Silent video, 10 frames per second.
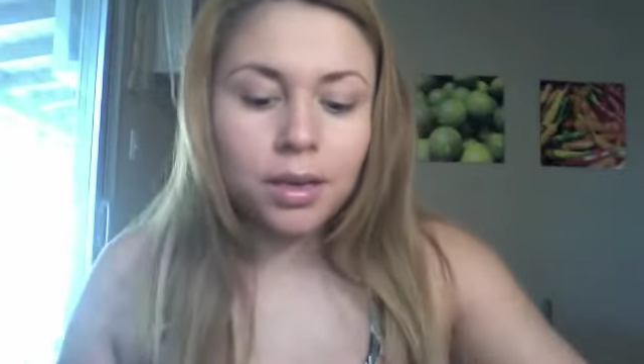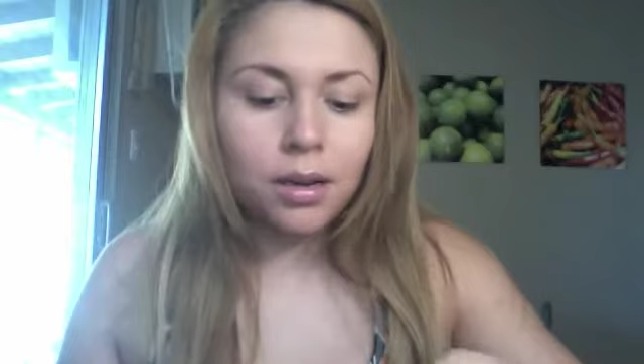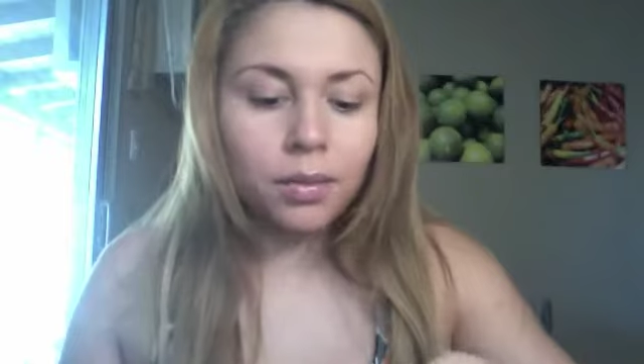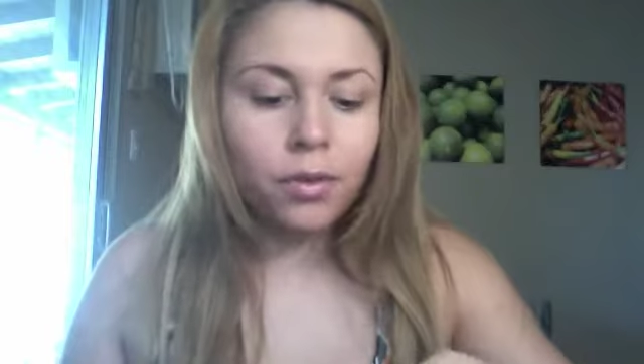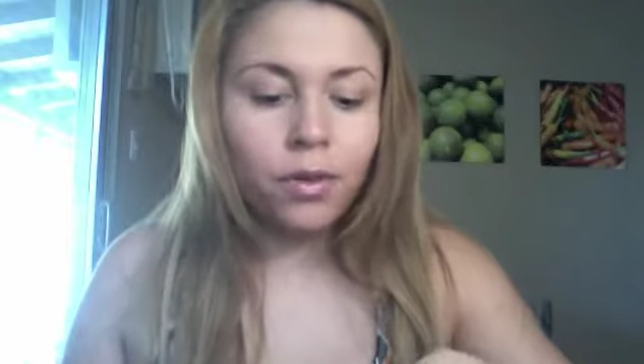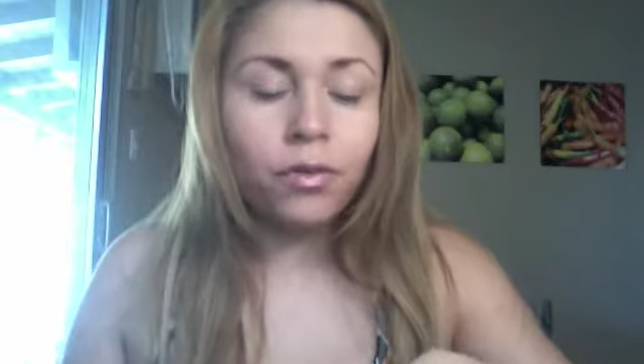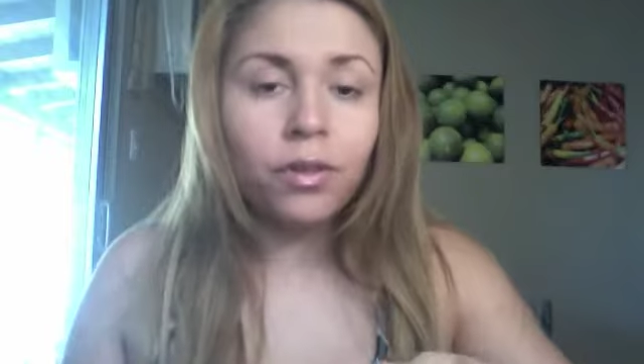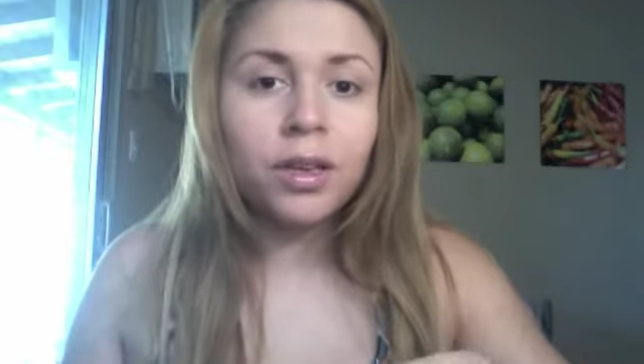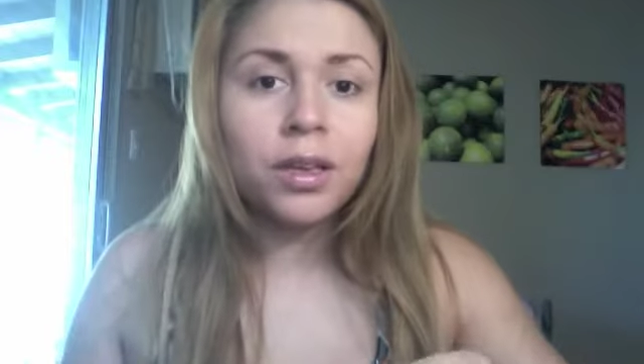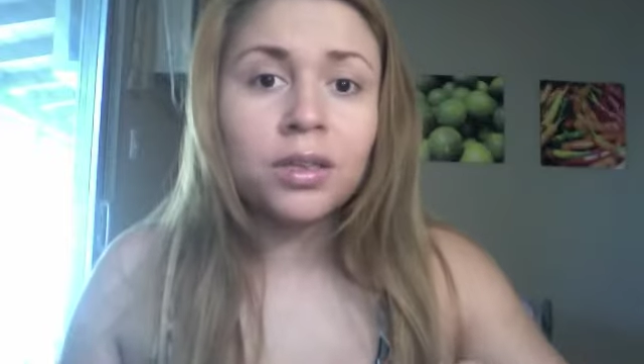Um,
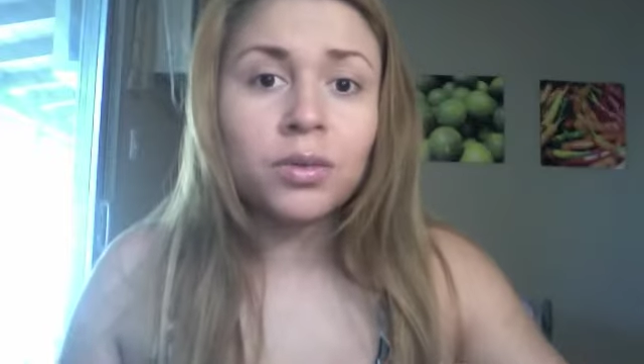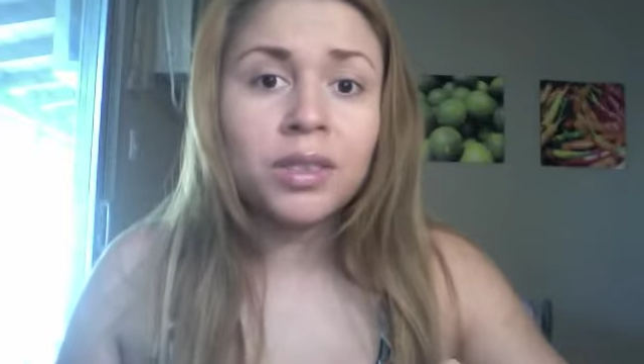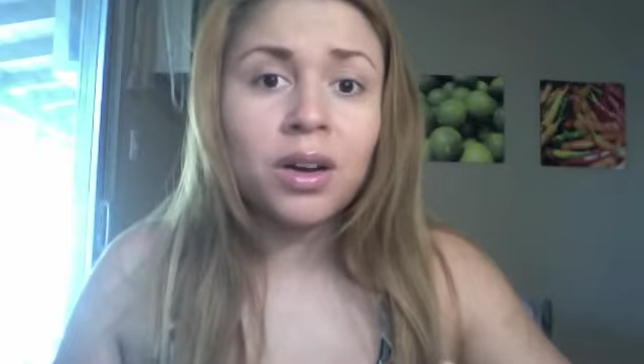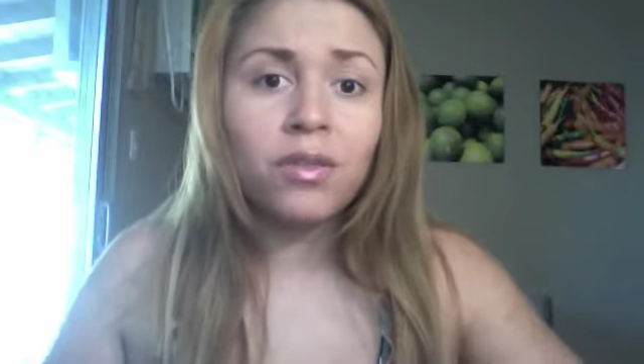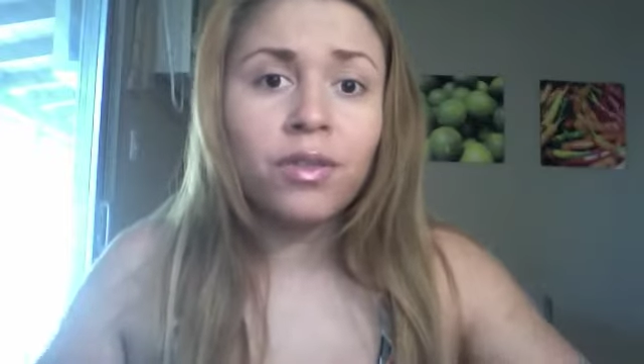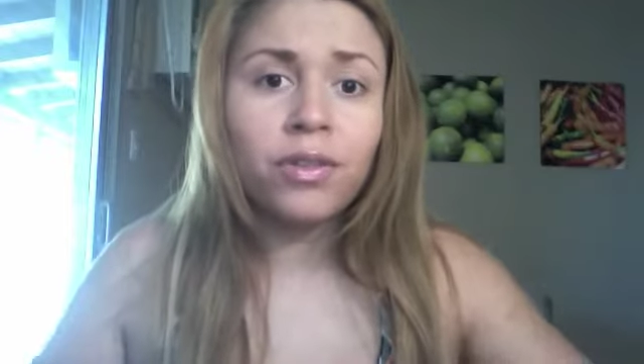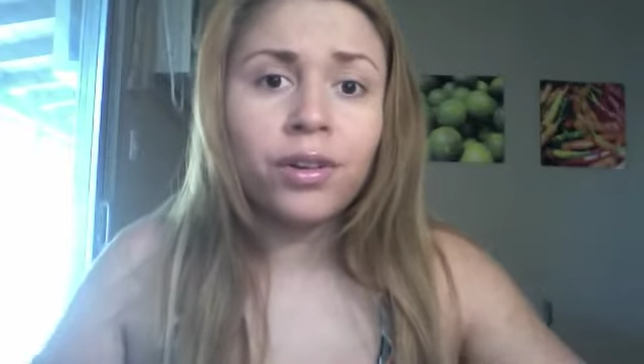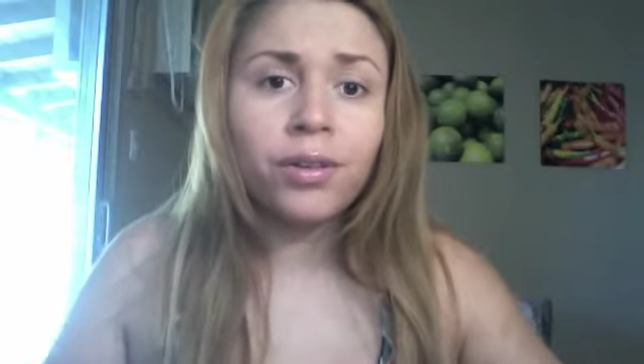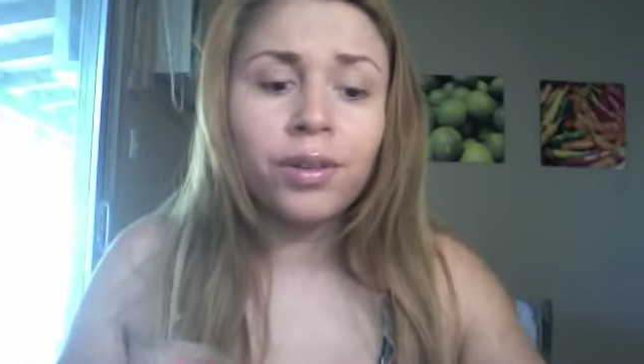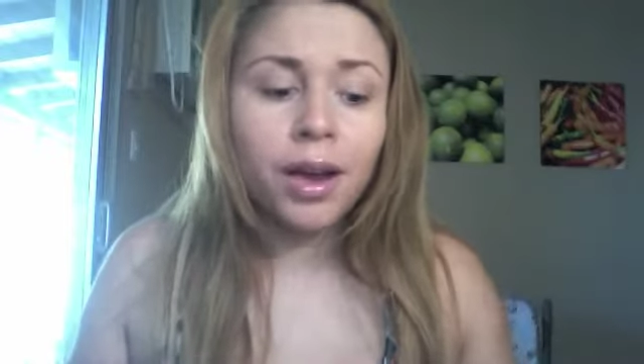hopefully this was helpful for
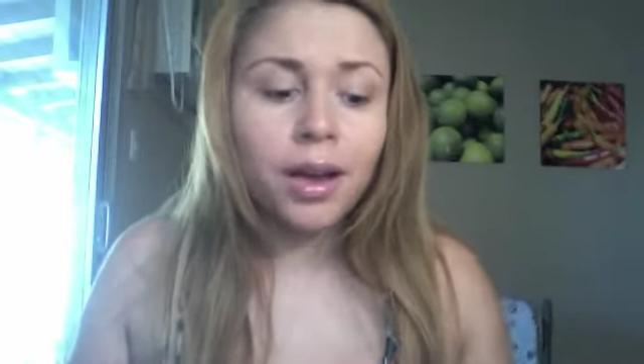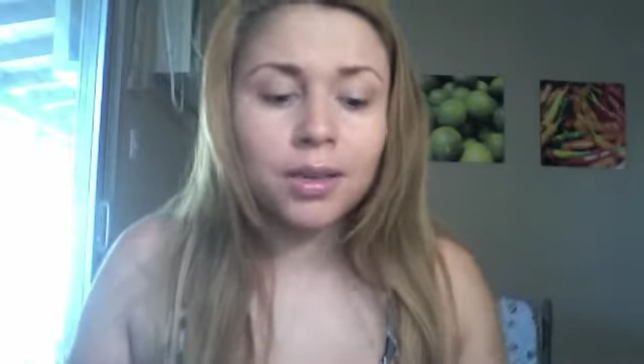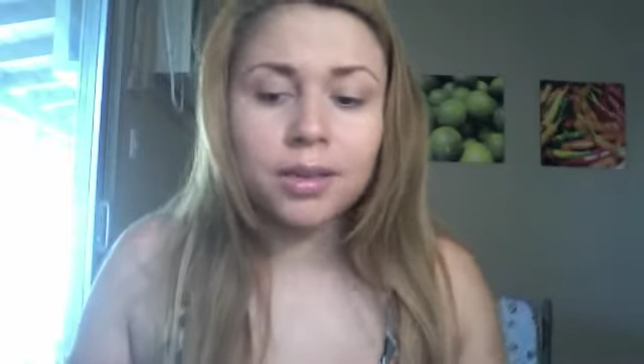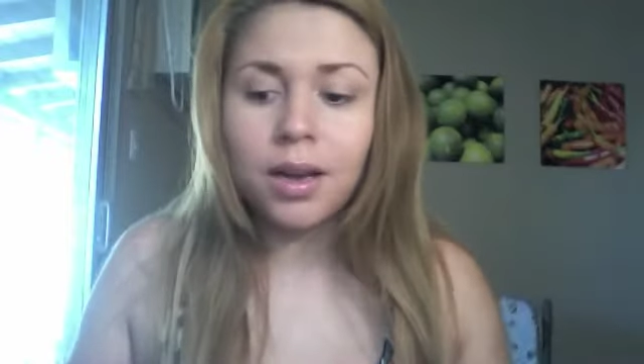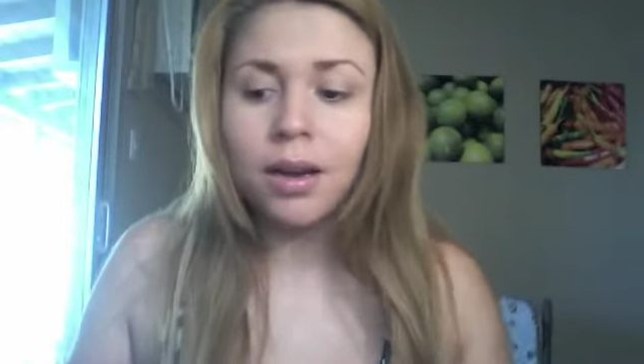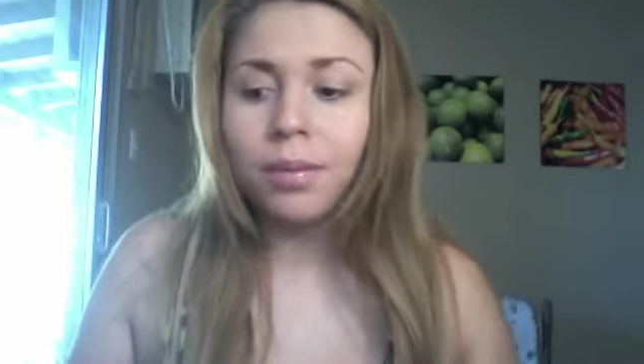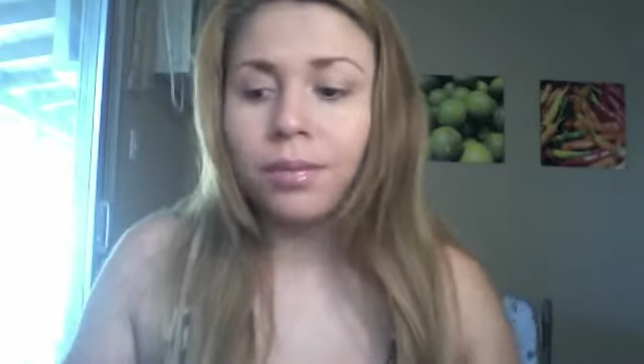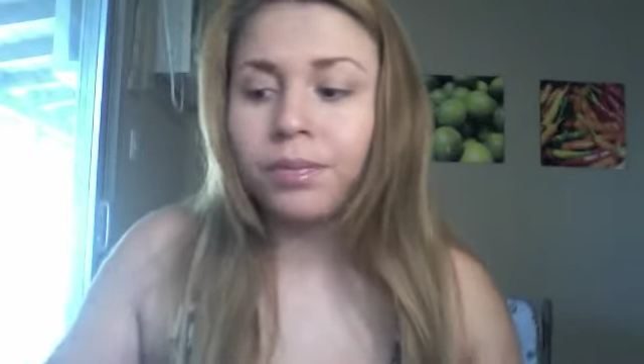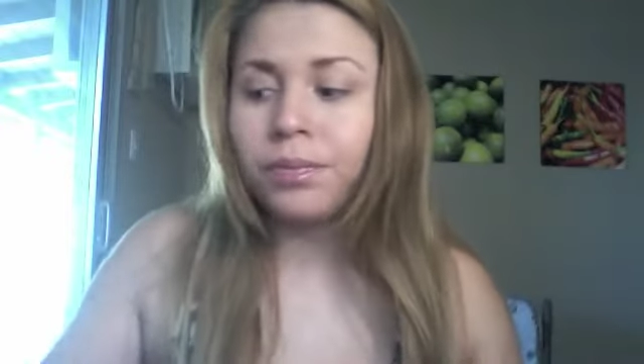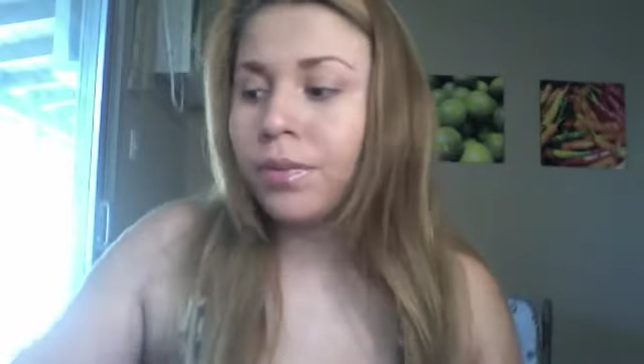you guys.
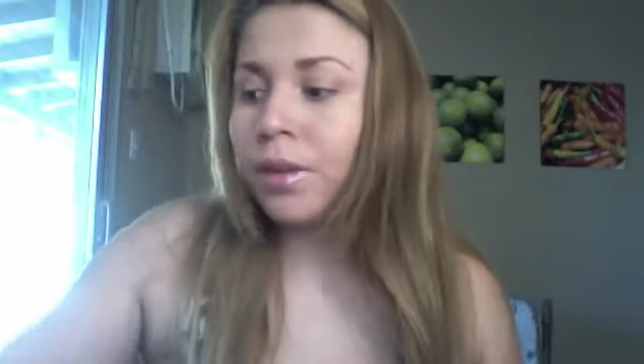Um,